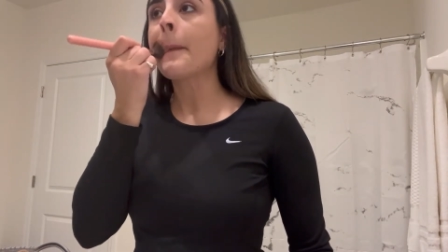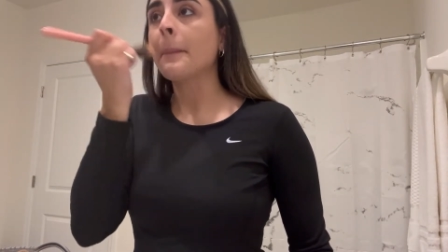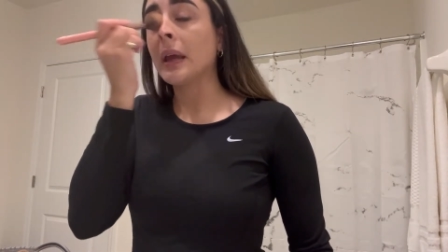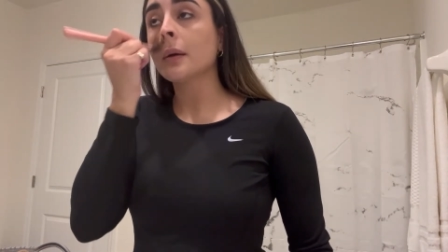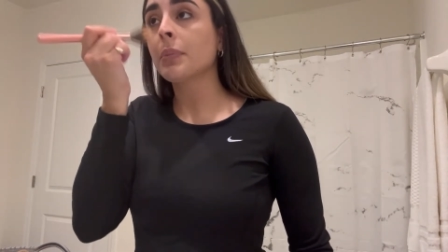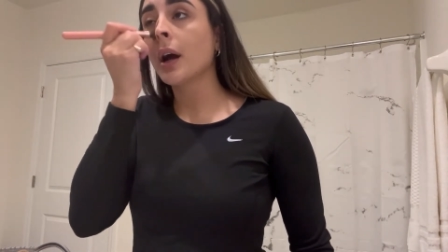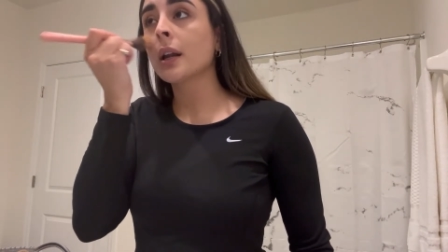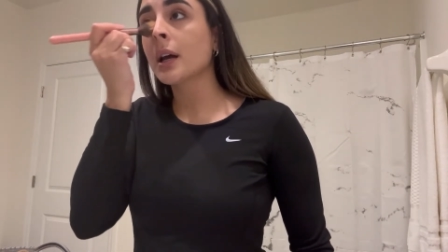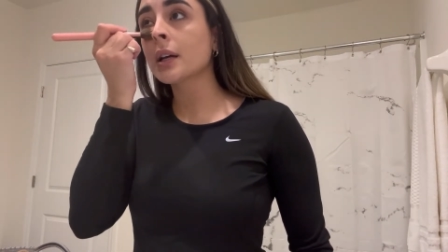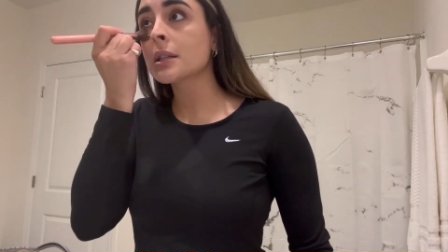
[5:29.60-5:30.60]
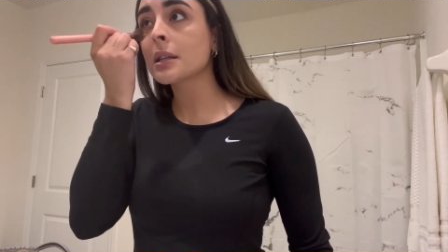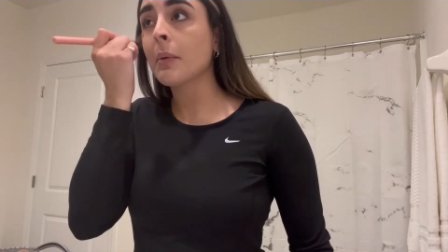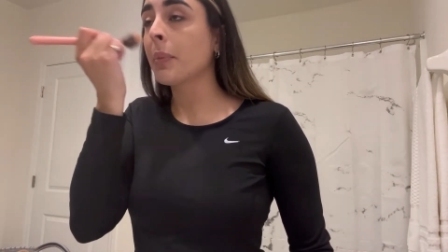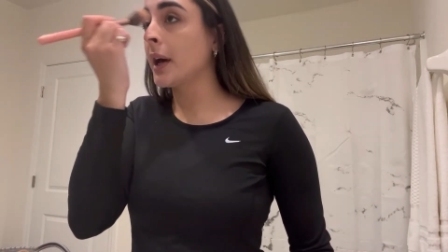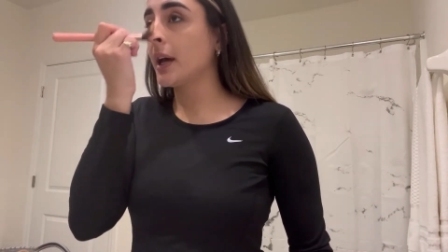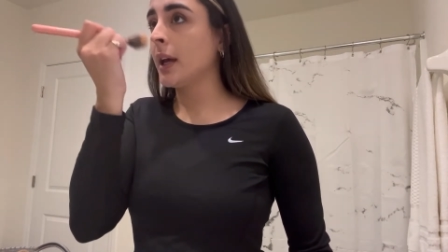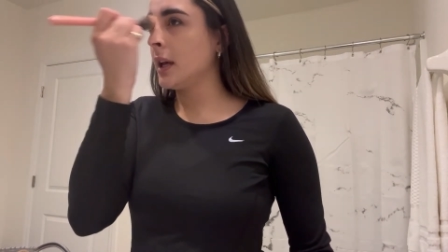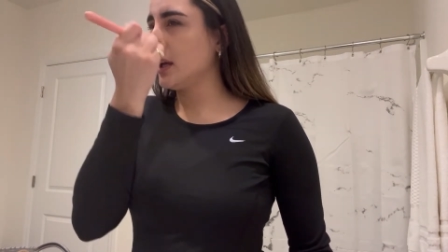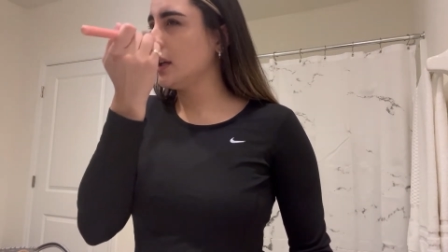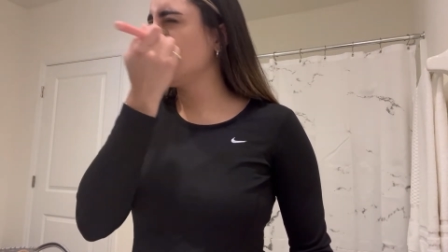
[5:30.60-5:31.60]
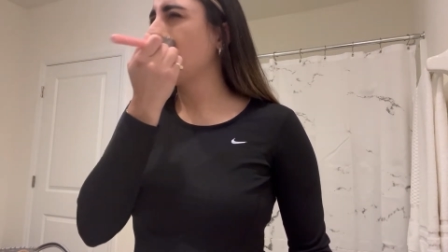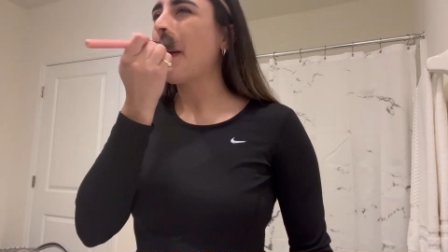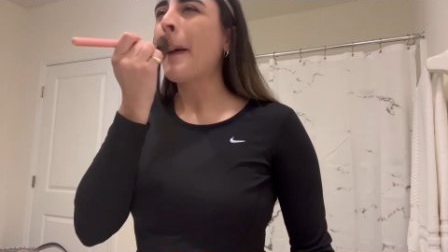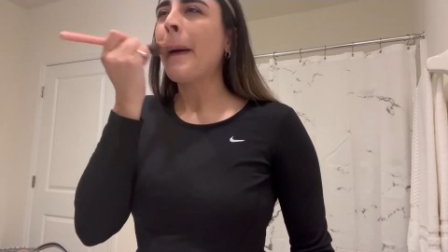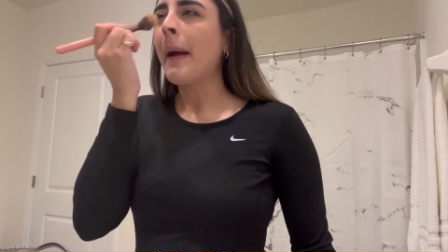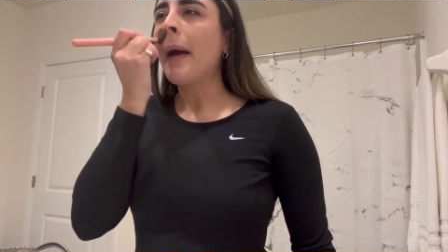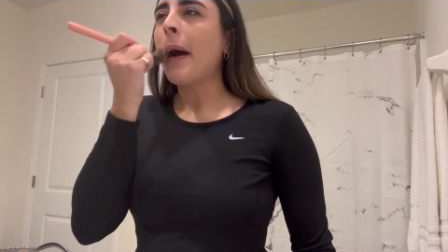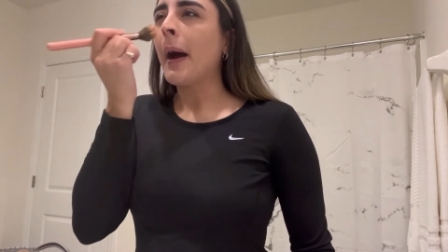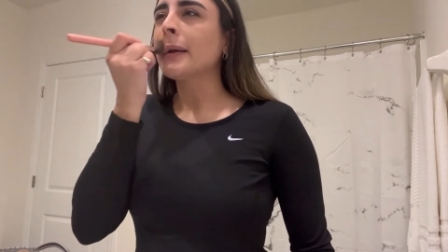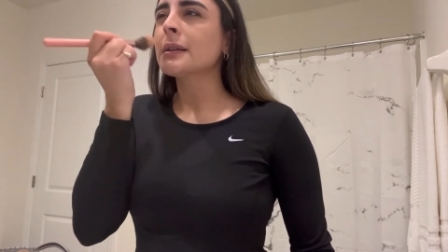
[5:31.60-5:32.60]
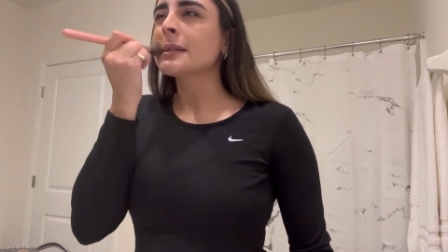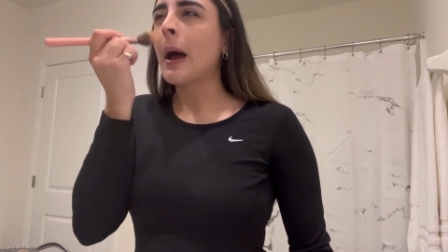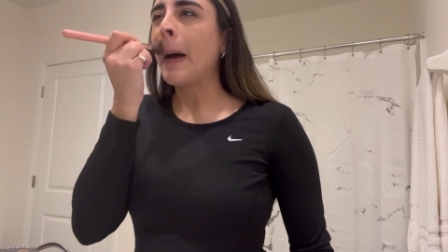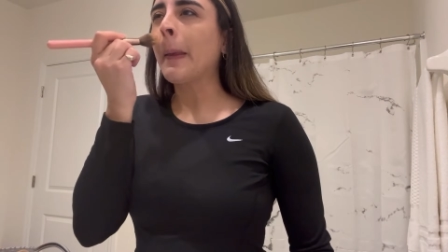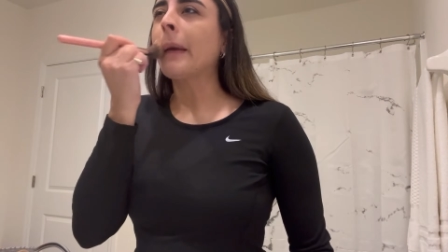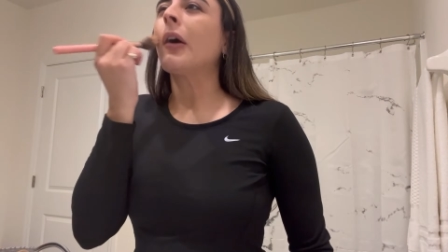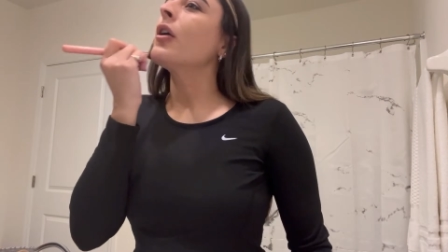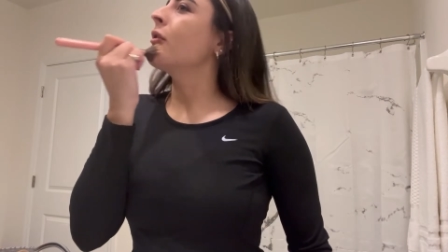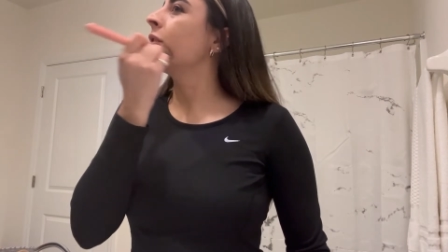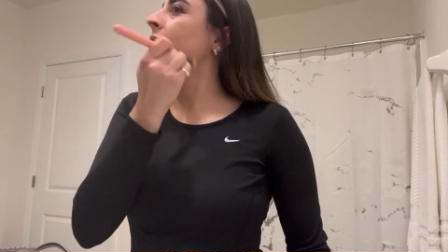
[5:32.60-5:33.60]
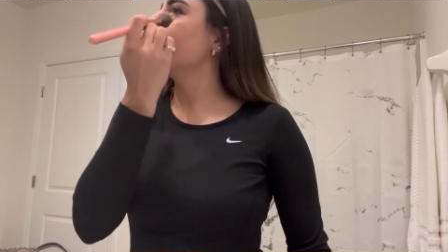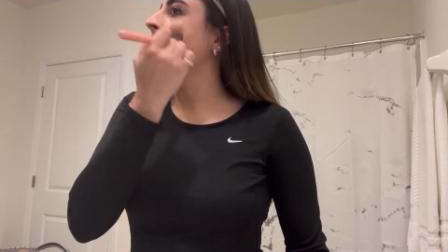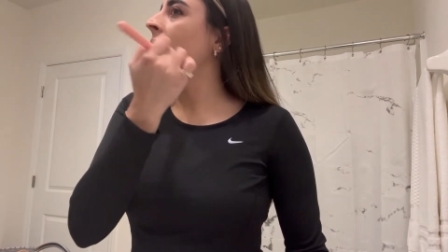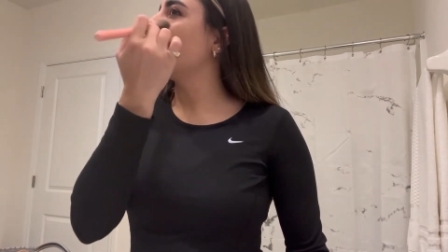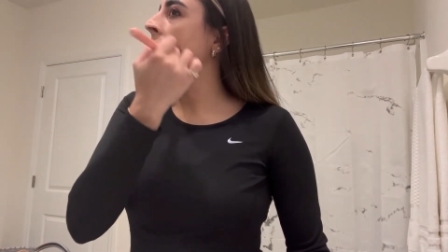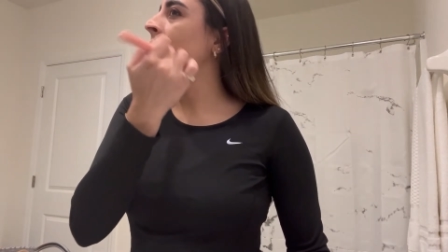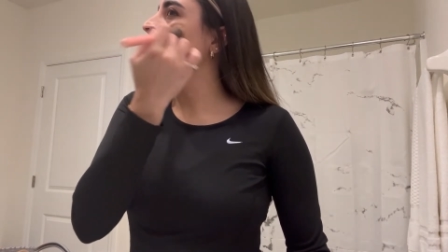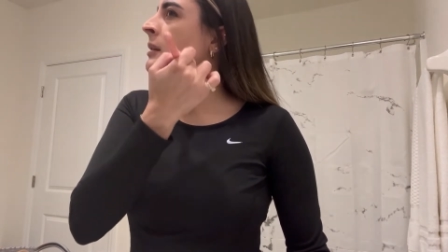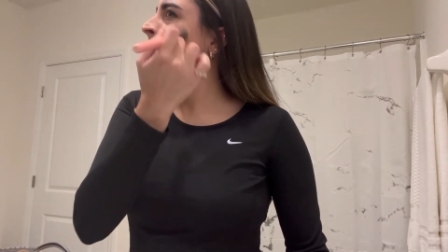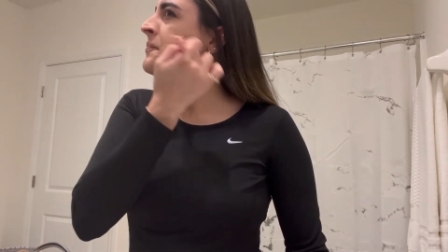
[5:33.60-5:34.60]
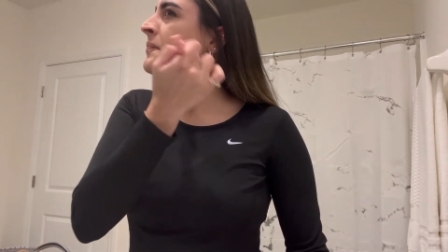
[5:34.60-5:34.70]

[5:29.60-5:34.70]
makeup products, but I just got like over it and